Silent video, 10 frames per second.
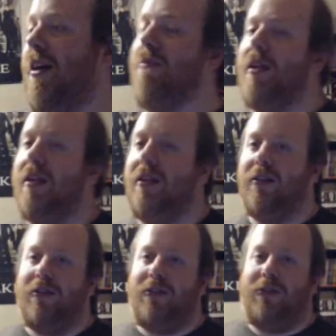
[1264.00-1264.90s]
mean, it
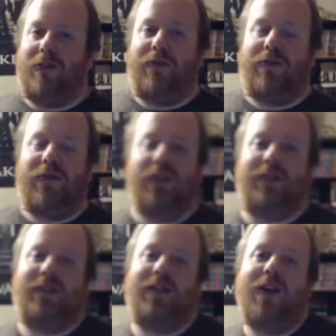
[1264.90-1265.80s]
looks sort of
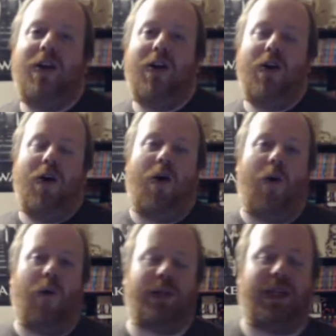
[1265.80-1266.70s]

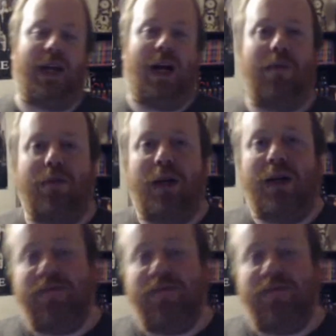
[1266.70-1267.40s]
over the top, but